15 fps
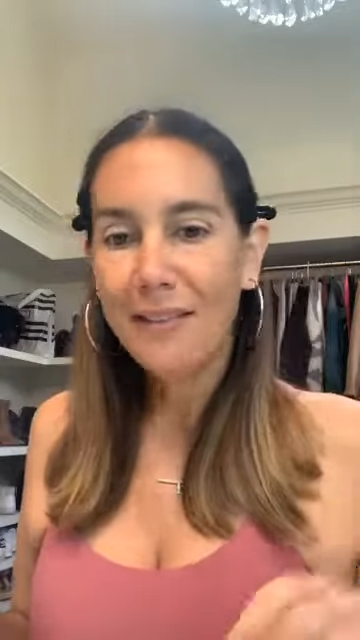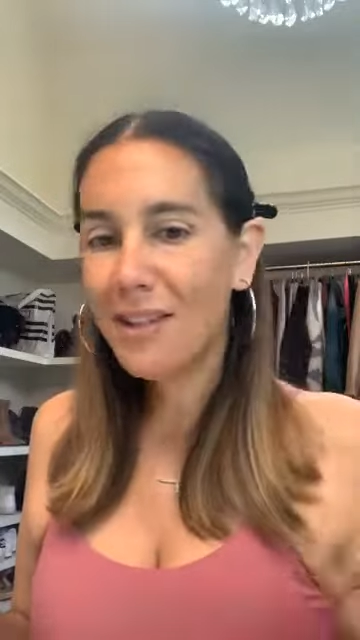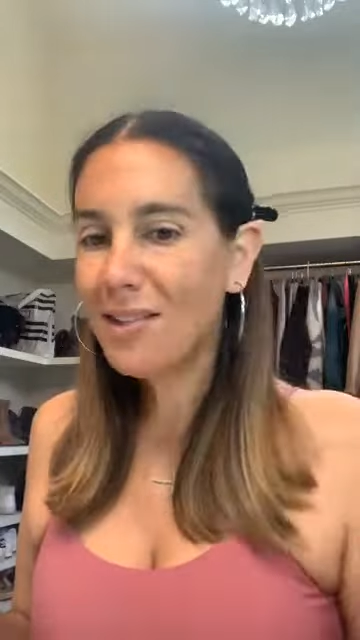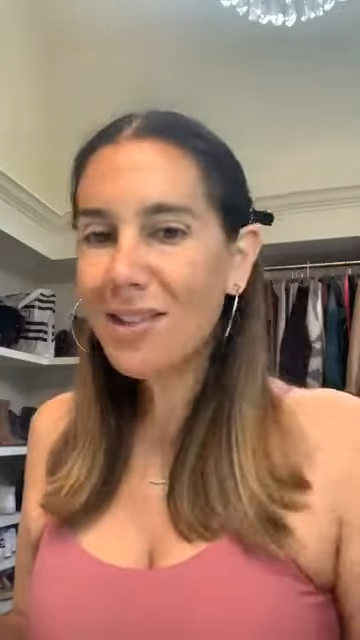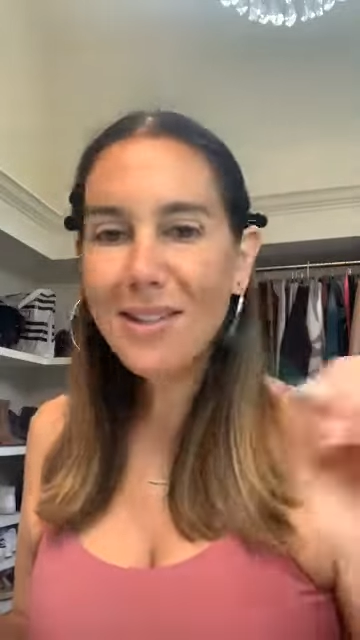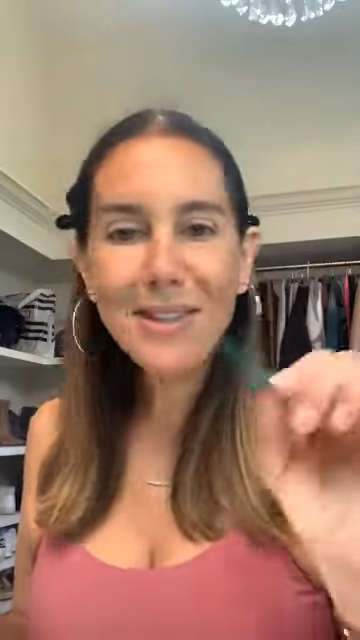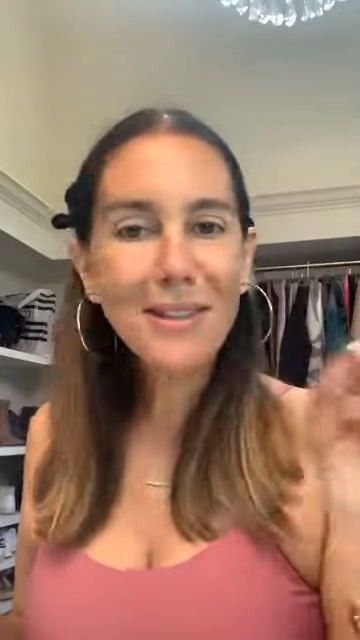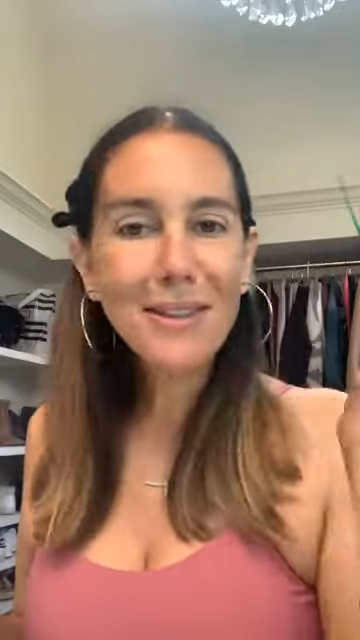
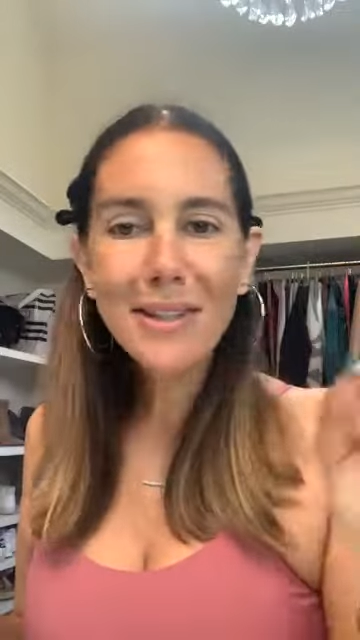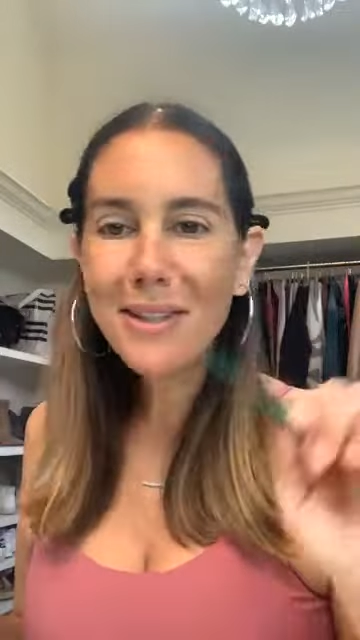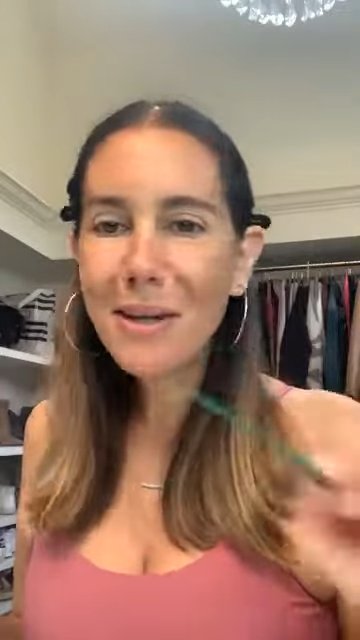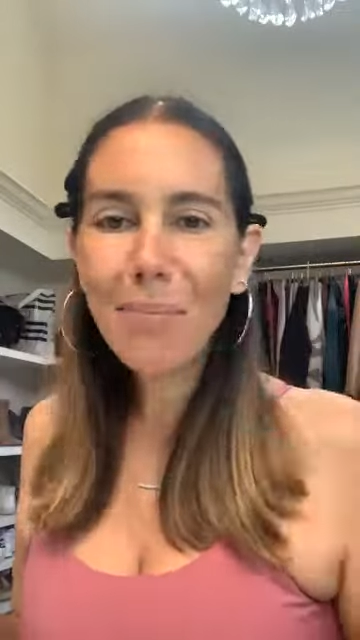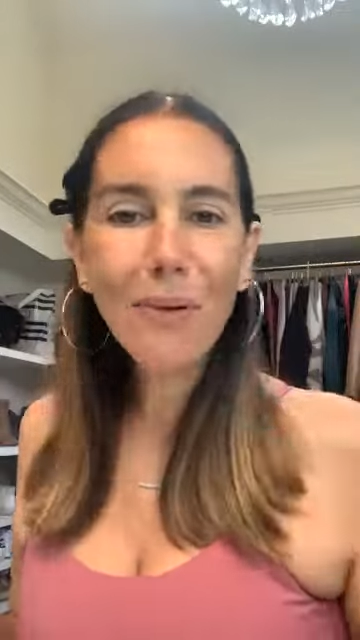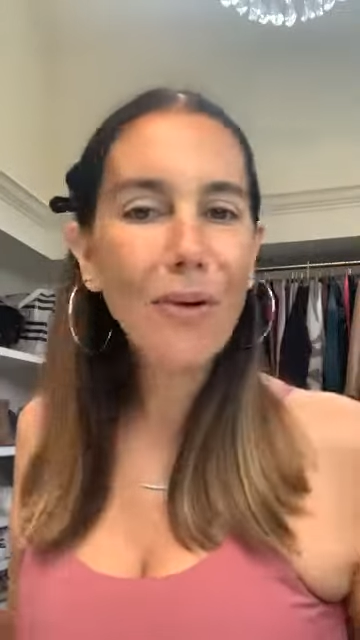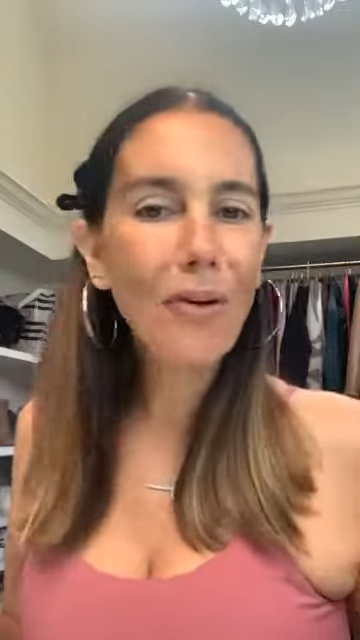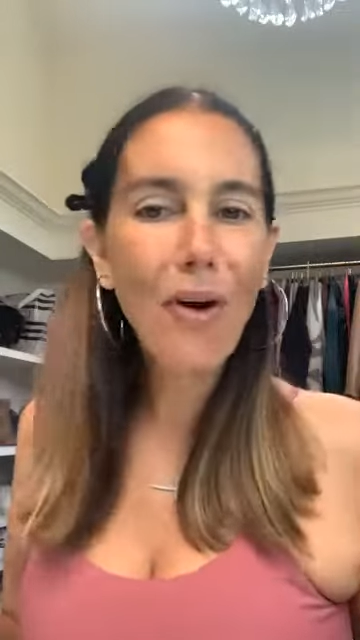This isn't the
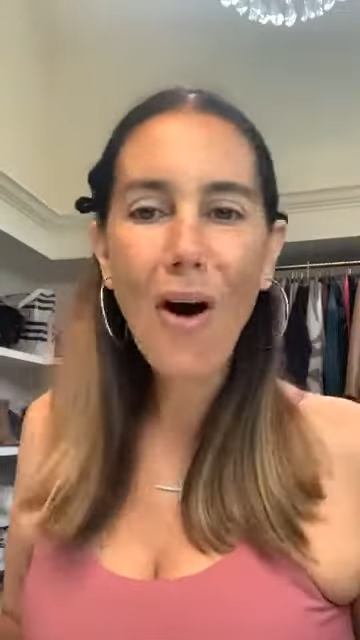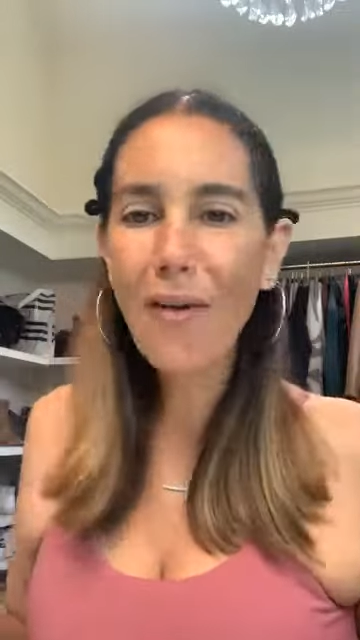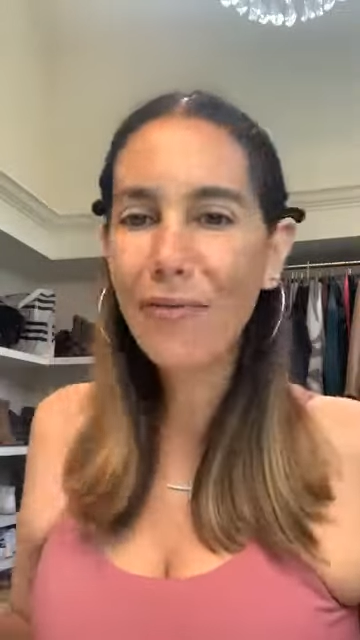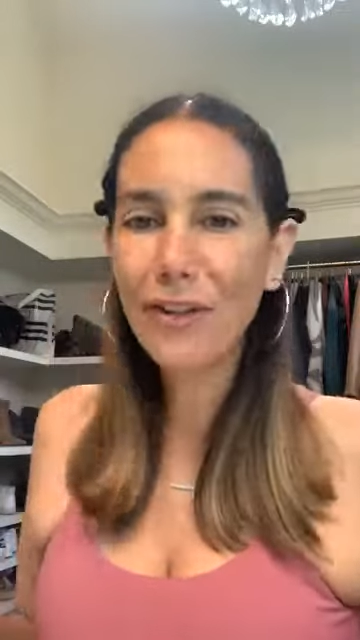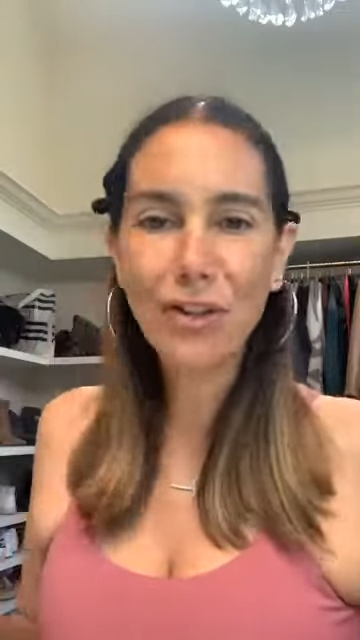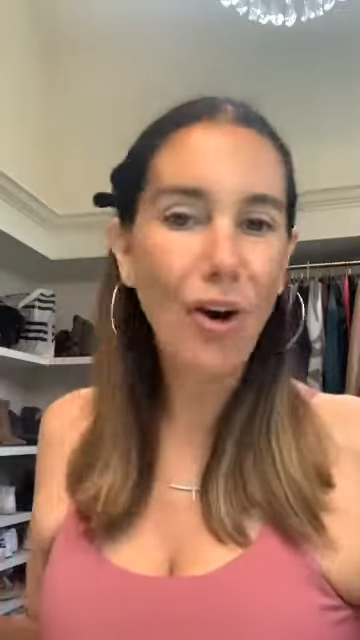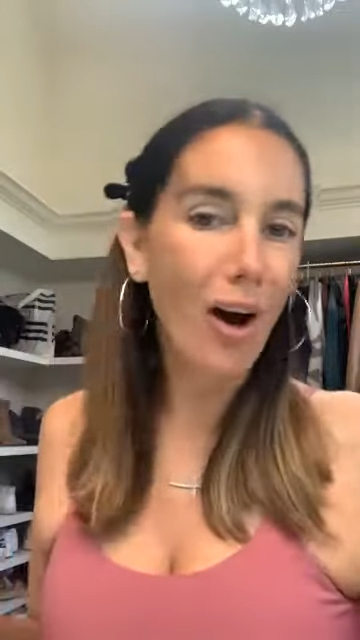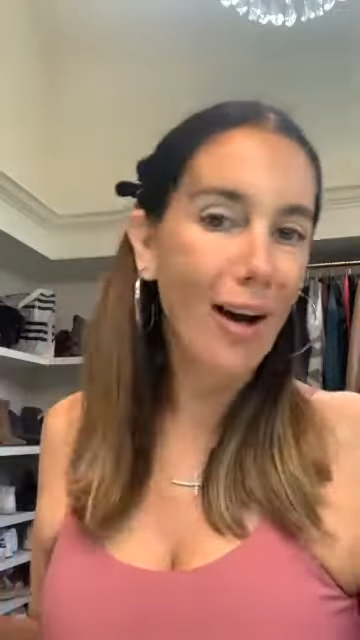typical
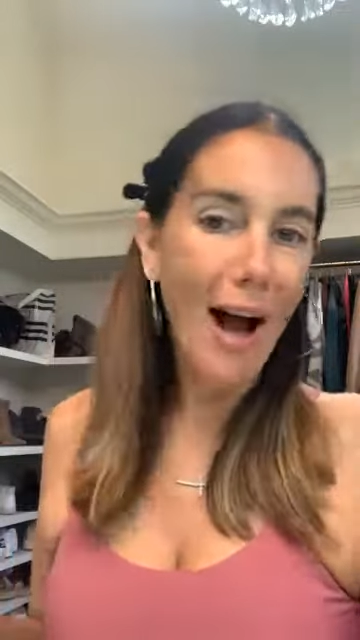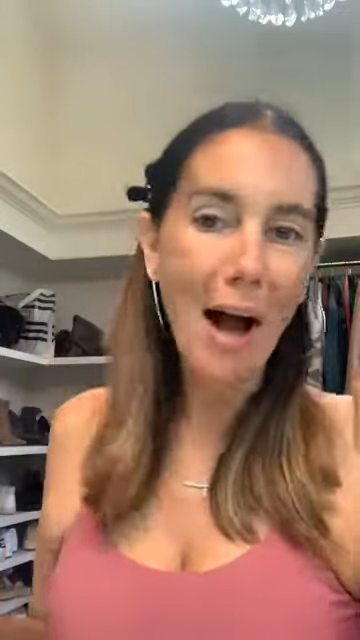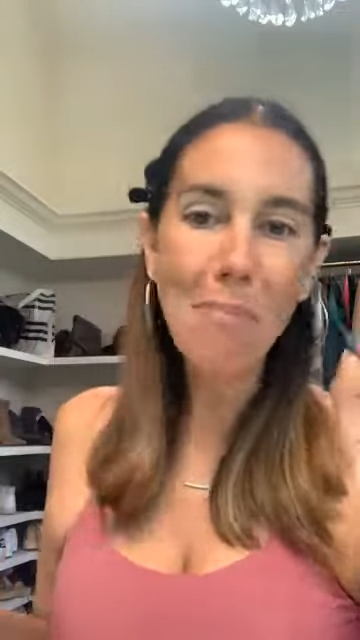coffee talk.